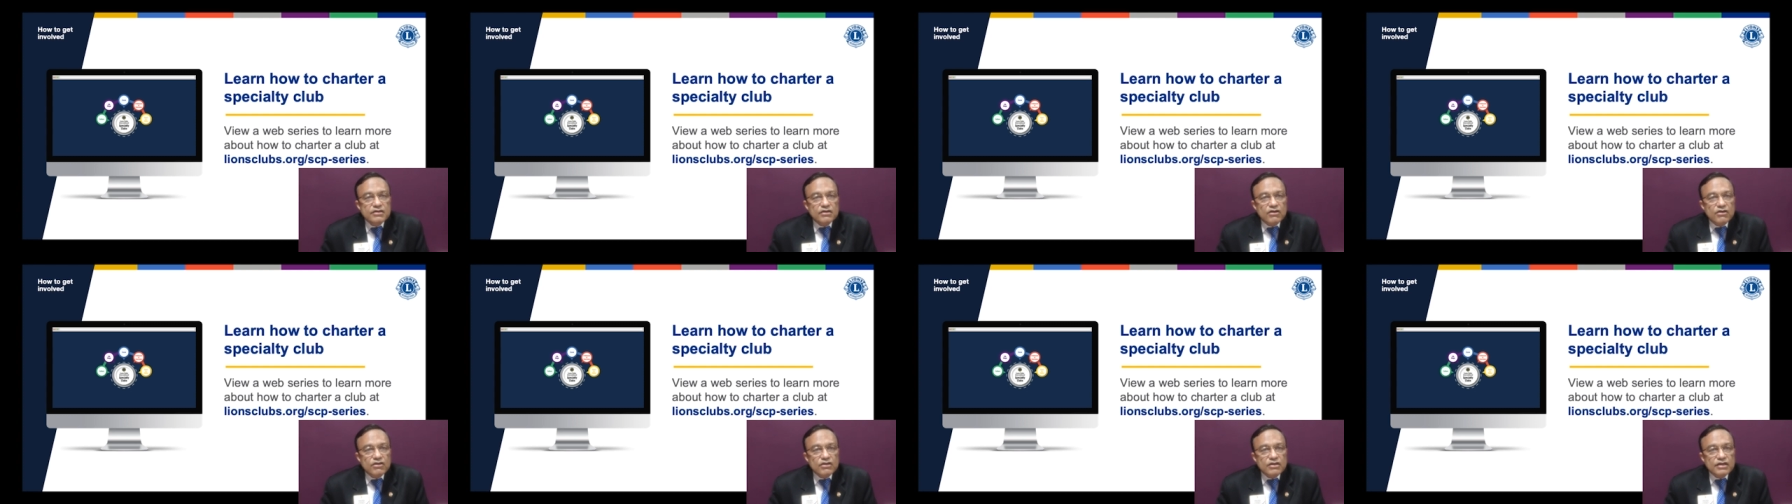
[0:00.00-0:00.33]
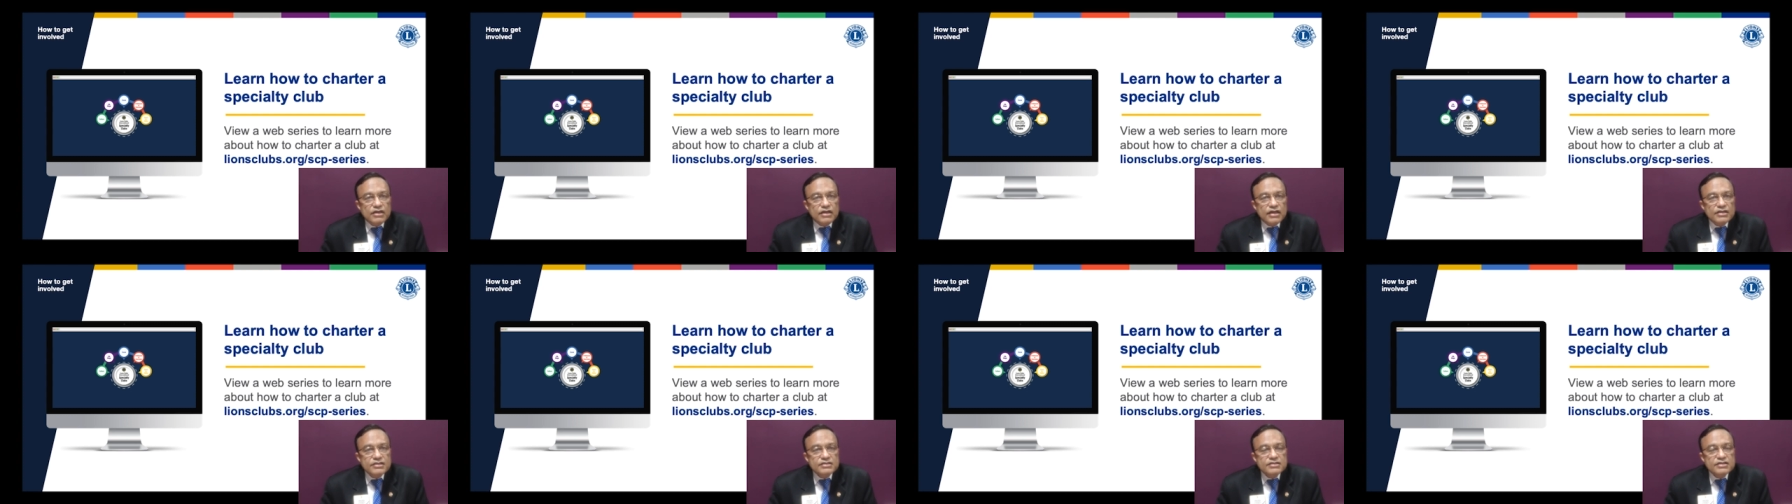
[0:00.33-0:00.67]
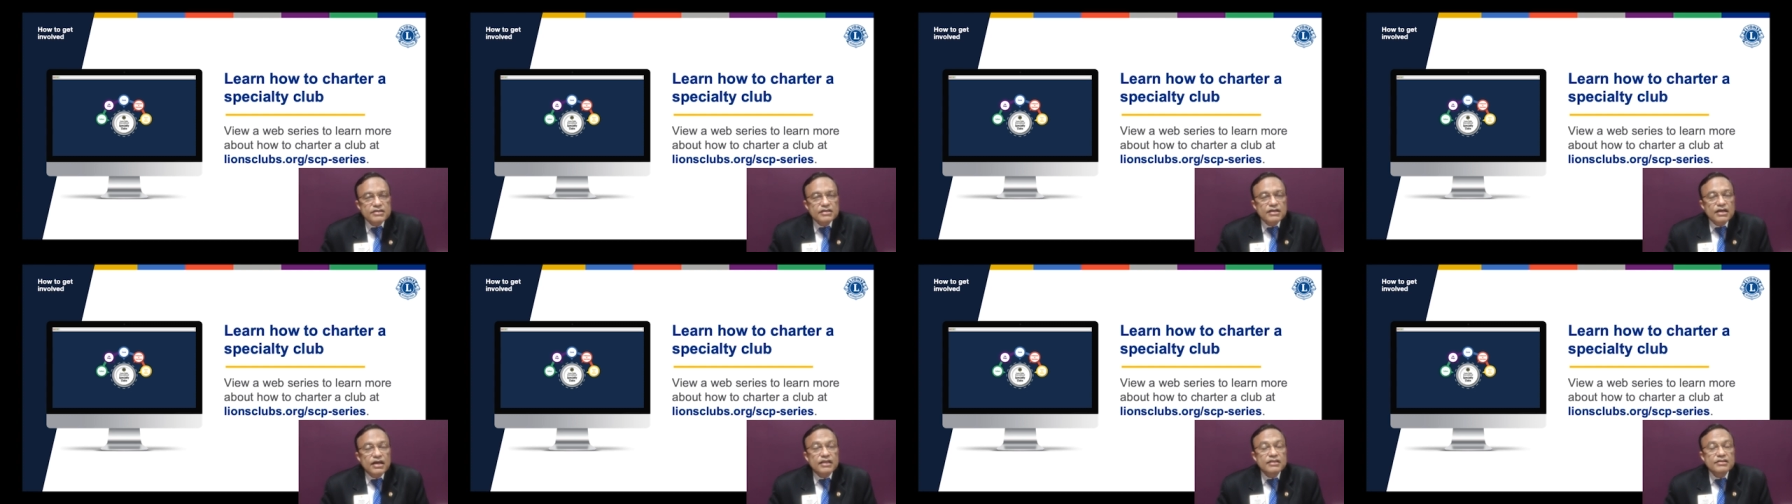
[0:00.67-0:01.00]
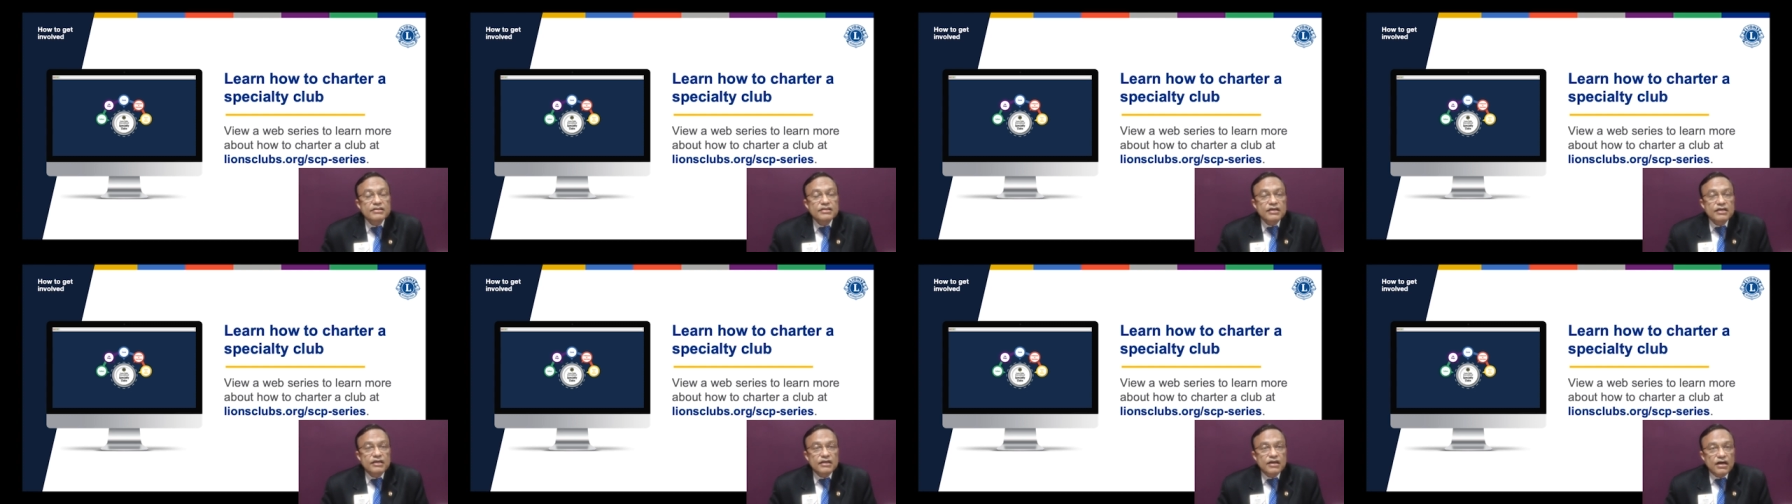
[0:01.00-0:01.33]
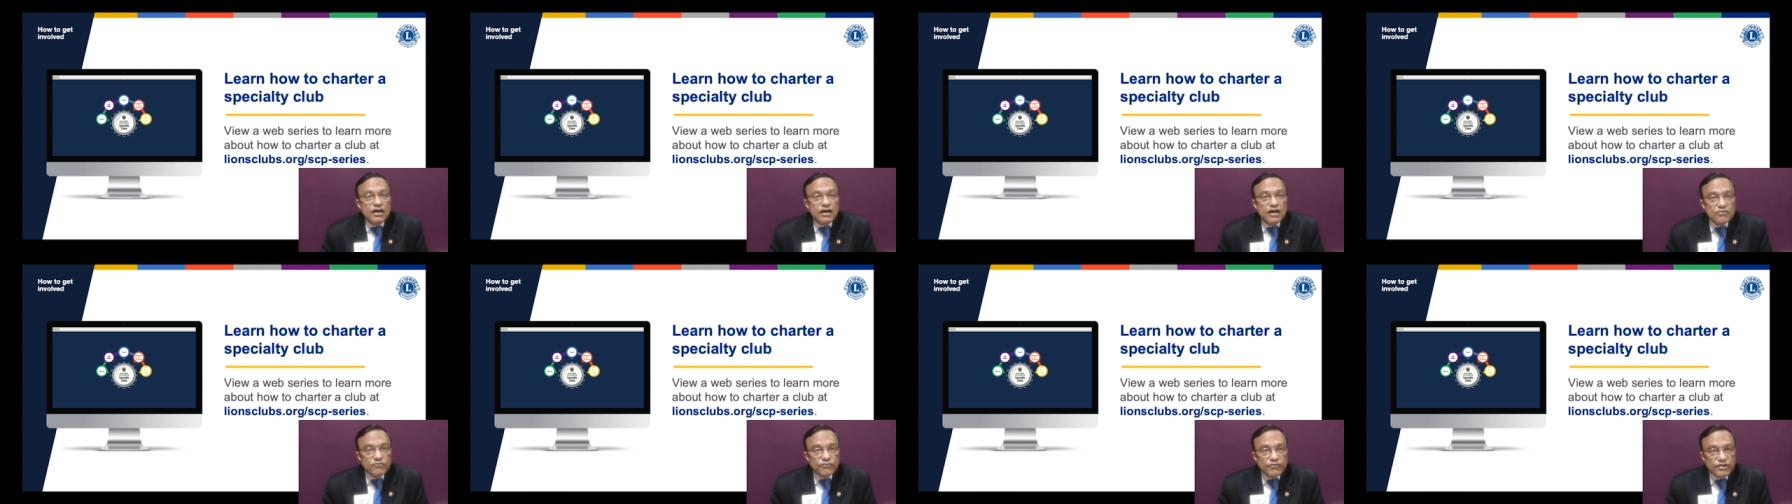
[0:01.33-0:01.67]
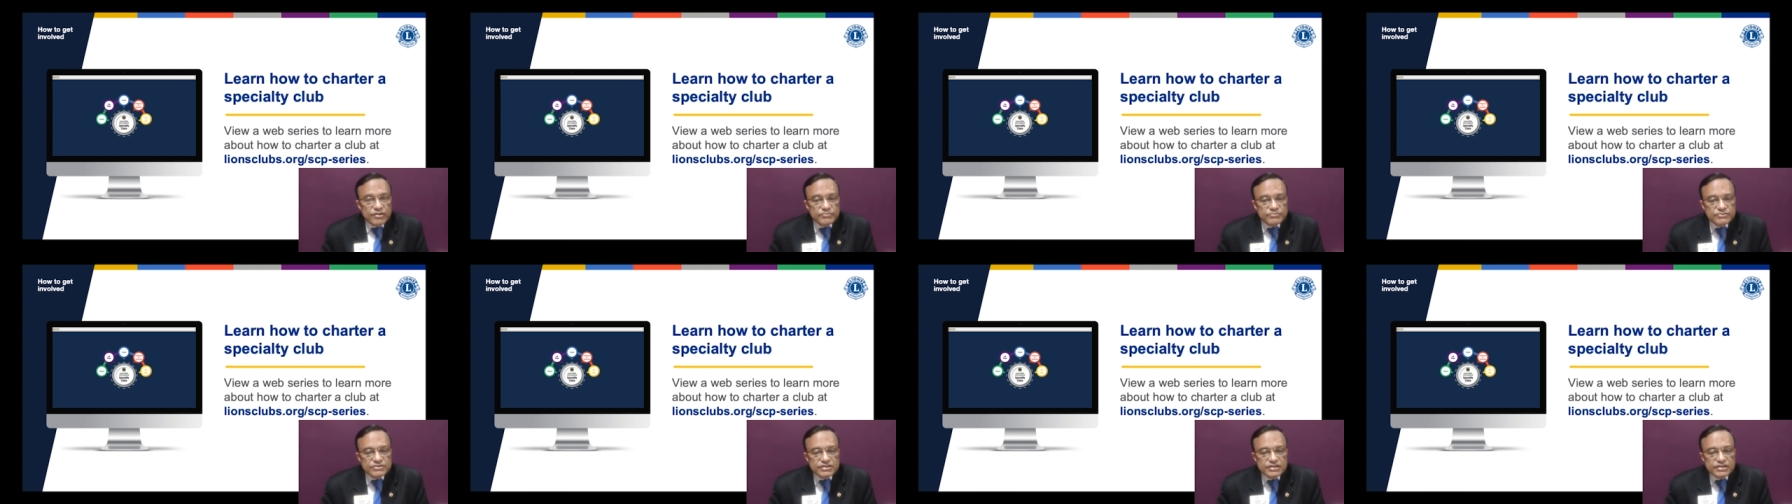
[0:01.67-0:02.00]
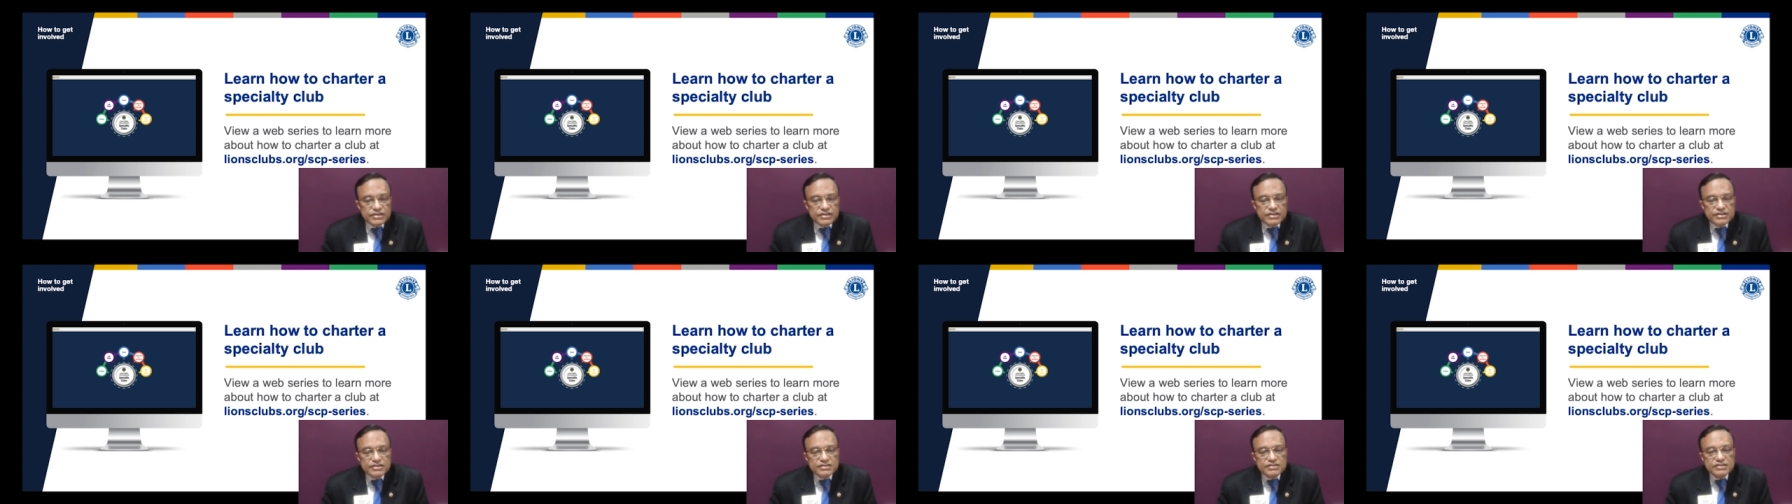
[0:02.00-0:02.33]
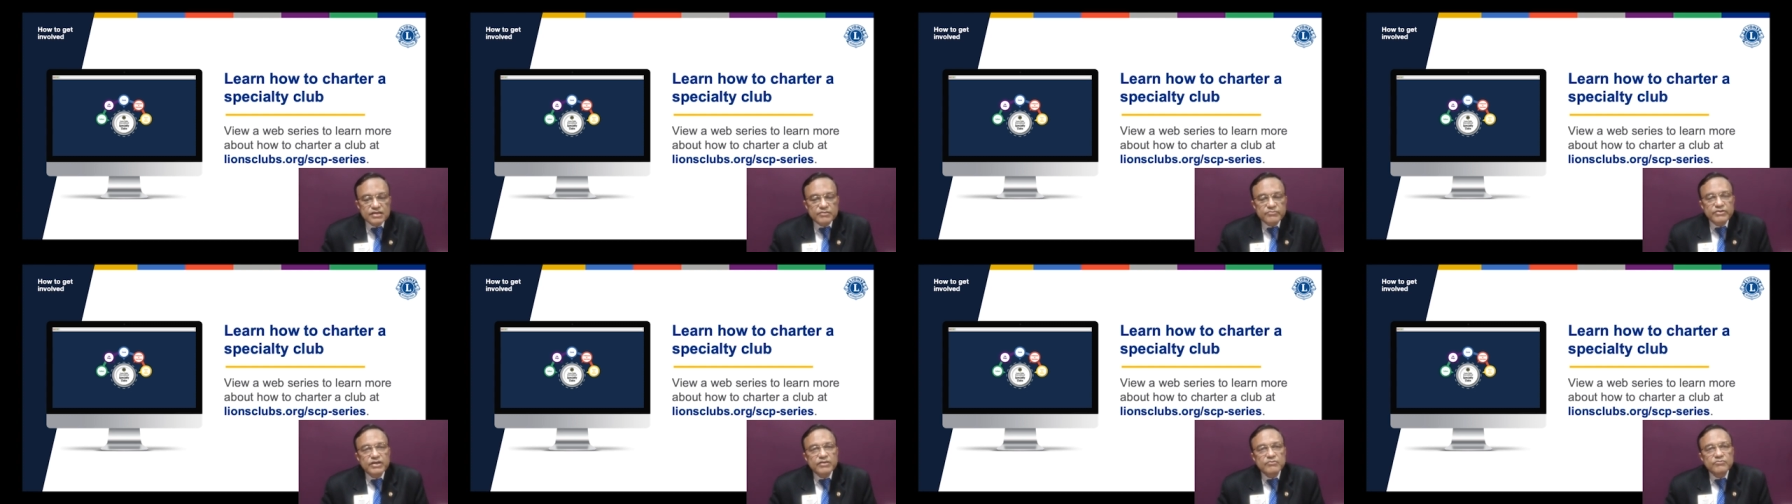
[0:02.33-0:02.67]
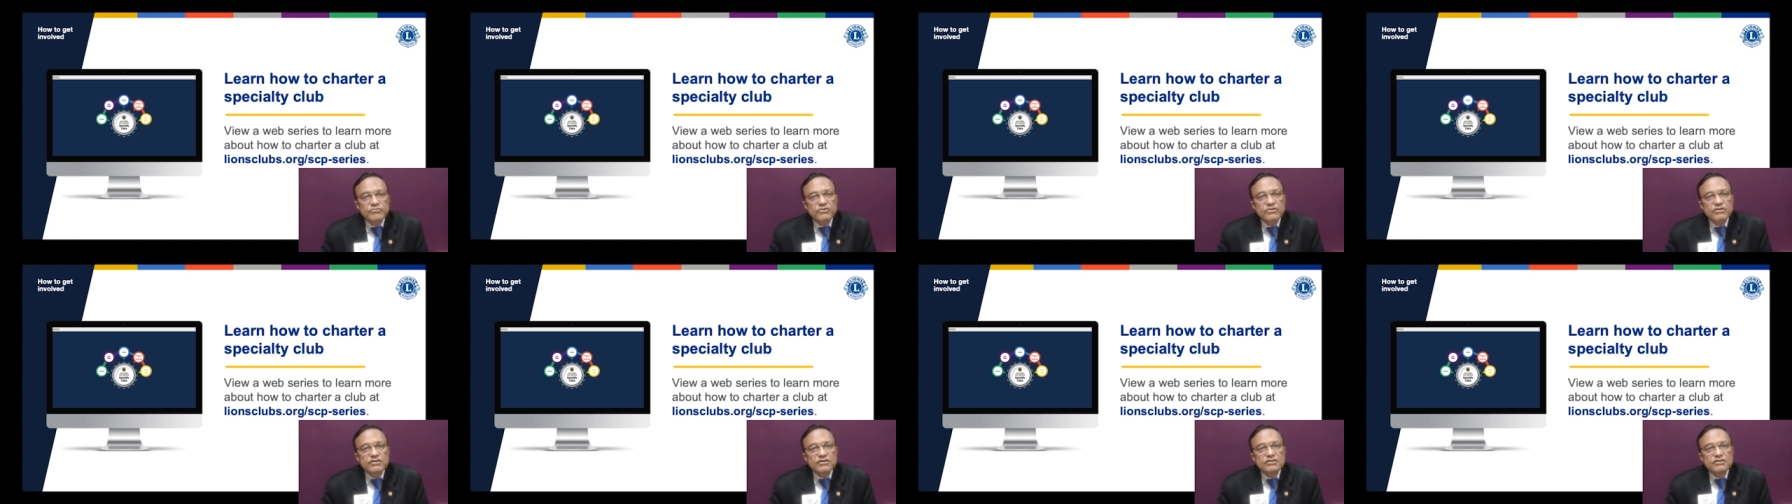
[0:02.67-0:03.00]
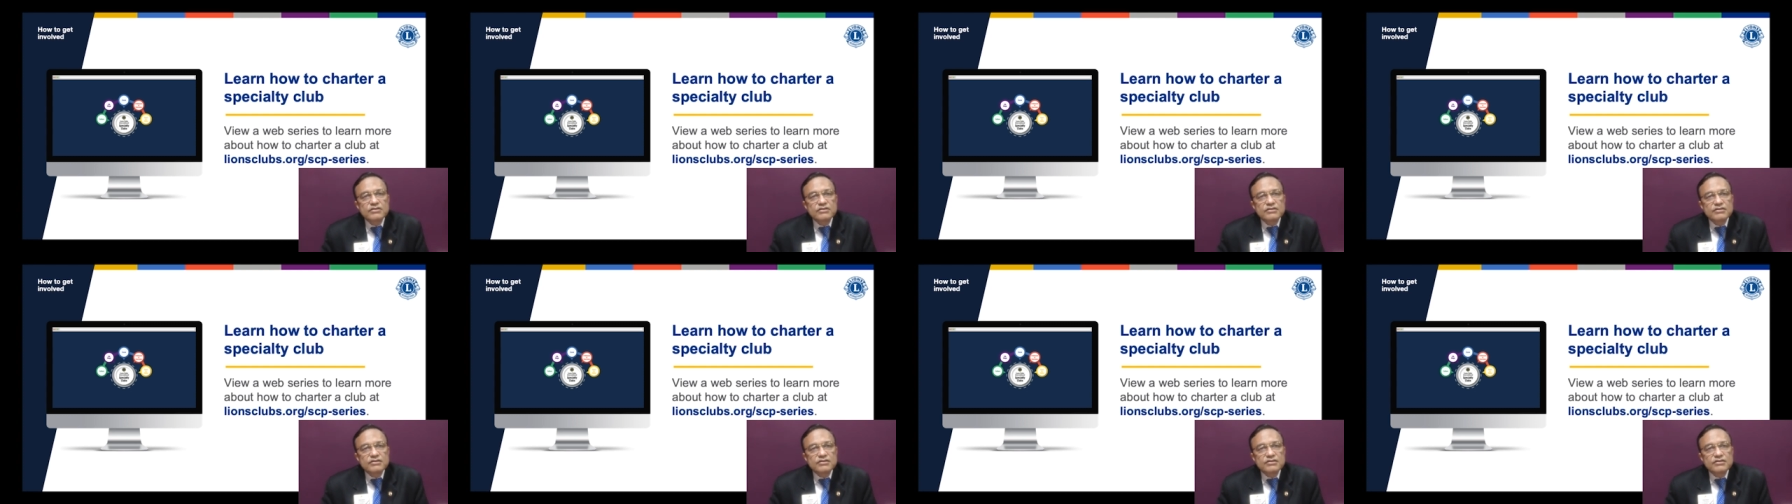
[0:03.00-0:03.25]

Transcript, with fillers: organizing and there are web series available